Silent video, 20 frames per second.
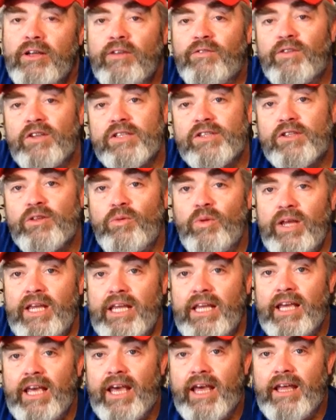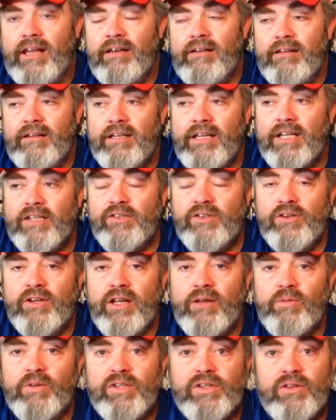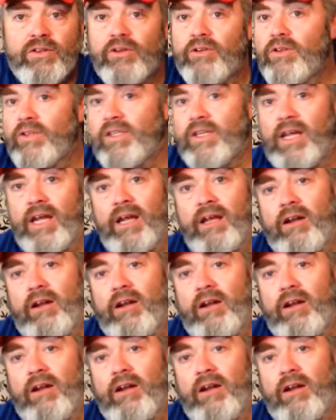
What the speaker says: if it's the weekend, and yesterday was Thursday,